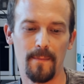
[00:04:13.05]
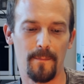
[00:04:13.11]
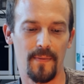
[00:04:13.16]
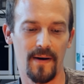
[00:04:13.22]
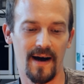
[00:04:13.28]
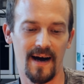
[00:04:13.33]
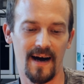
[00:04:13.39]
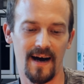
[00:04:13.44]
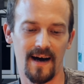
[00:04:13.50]

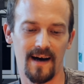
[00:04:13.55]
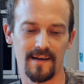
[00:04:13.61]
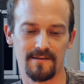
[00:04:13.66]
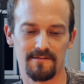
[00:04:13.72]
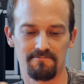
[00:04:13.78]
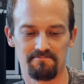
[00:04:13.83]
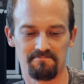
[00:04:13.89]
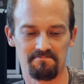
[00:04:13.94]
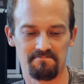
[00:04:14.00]

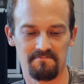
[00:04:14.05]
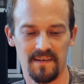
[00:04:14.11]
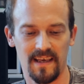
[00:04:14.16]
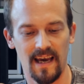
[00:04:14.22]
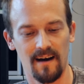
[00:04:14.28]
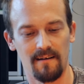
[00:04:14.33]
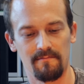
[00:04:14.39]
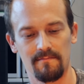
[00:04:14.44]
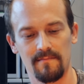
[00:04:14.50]
But
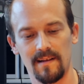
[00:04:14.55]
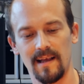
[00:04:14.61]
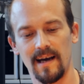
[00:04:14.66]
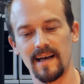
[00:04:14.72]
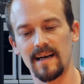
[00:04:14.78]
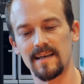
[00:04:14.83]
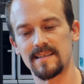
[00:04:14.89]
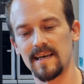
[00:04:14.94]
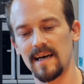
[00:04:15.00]
yeah,
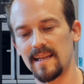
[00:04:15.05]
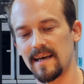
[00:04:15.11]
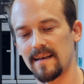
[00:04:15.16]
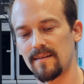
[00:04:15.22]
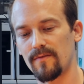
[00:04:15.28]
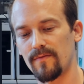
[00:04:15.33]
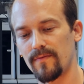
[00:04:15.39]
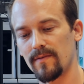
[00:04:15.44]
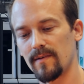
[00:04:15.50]
like I said,
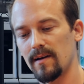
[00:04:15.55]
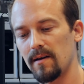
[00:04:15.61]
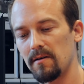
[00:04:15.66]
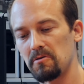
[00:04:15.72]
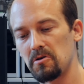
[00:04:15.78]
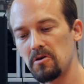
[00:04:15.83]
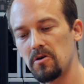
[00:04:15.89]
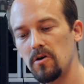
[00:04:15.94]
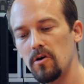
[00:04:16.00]
that's
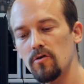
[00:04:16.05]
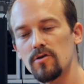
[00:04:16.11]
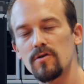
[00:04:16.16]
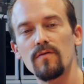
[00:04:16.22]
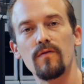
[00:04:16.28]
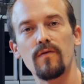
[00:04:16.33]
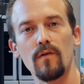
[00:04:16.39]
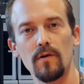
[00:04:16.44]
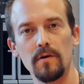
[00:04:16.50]
good
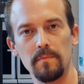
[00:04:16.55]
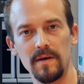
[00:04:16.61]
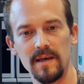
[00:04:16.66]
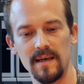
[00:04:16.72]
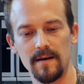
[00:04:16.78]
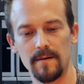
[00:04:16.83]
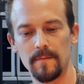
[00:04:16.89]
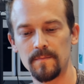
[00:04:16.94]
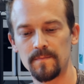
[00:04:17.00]
for
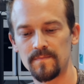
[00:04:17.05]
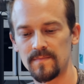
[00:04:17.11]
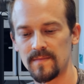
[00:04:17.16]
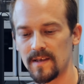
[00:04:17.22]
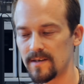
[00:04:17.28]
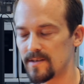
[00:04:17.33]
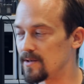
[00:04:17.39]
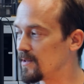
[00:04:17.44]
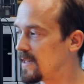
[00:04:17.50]
me.
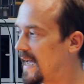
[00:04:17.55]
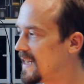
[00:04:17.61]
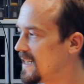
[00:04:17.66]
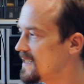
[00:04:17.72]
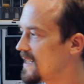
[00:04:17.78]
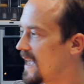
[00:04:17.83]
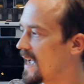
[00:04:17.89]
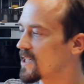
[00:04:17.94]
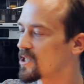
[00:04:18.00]
So that
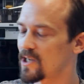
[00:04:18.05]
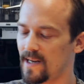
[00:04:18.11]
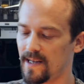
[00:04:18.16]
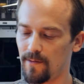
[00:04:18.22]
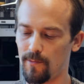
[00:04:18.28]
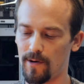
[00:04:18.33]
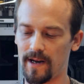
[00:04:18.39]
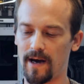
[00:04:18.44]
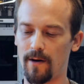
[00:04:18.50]
is actually
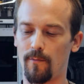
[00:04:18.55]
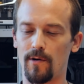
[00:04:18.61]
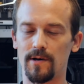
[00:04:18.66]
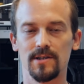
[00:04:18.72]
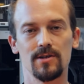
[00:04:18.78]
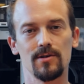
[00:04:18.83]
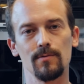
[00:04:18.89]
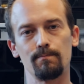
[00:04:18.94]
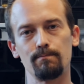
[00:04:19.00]
what I
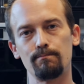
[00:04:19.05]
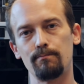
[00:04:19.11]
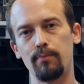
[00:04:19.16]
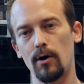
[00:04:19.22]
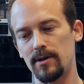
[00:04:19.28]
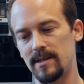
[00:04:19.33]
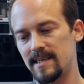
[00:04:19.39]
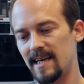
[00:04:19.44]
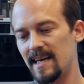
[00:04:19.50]
want to
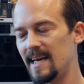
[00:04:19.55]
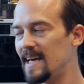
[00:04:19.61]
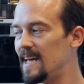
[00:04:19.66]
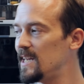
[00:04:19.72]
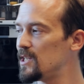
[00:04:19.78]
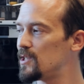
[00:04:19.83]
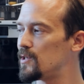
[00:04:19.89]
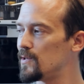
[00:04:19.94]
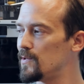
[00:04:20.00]
put
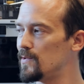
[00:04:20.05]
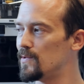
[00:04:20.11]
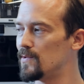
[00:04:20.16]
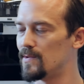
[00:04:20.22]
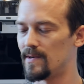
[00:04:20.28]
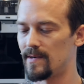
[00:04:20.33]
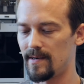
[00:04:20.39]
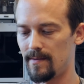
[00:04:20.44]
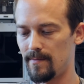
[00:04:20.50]

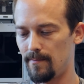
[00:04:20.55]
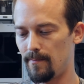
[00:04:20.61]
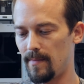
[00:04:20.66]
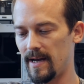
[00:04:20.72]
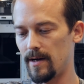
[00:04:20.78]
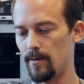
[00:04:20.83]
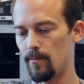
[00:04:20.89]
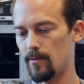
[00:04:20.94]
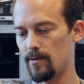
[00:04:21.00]
into
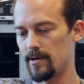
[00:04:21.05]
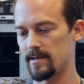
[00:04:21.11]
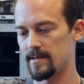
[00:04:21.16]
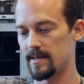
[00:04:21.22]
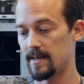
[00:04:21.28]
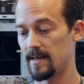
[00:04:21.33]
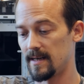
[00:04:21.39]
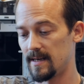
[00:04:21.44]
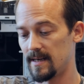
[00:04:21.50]
my award.